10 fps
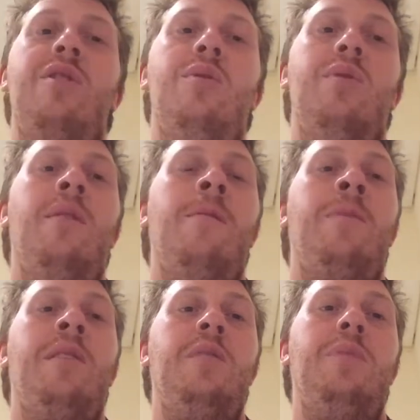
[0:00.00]
to
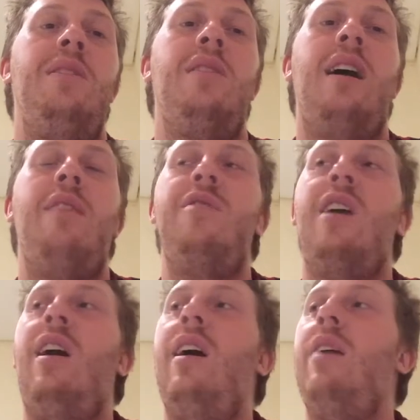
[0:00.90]
spend a lot of
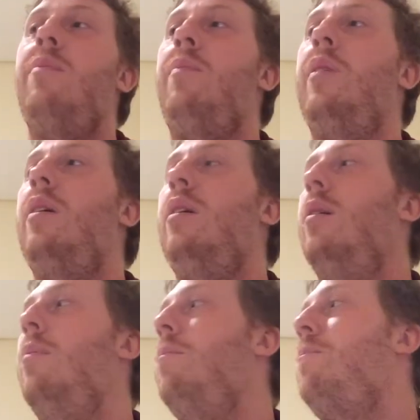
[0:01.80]
time
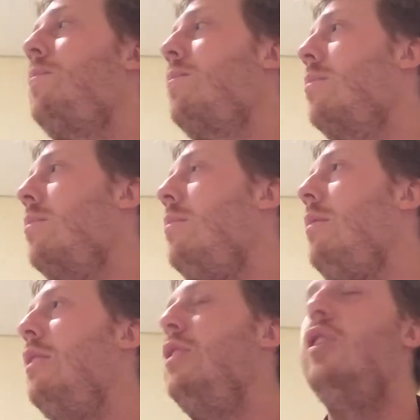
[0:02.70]

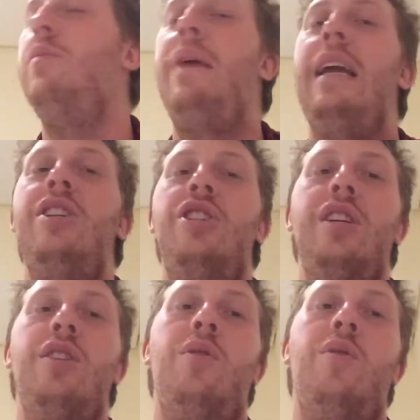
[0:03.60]

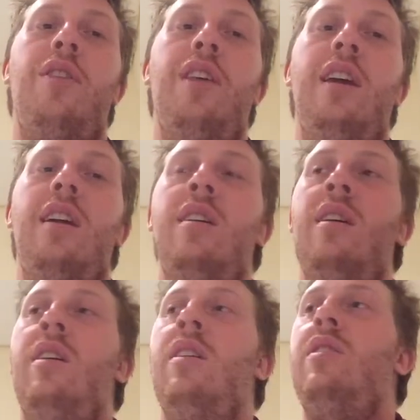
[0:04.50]
managing the whole thing.
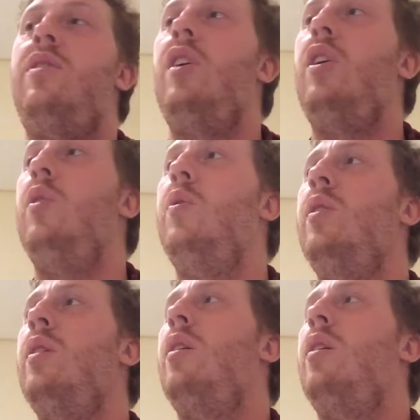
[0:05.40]
So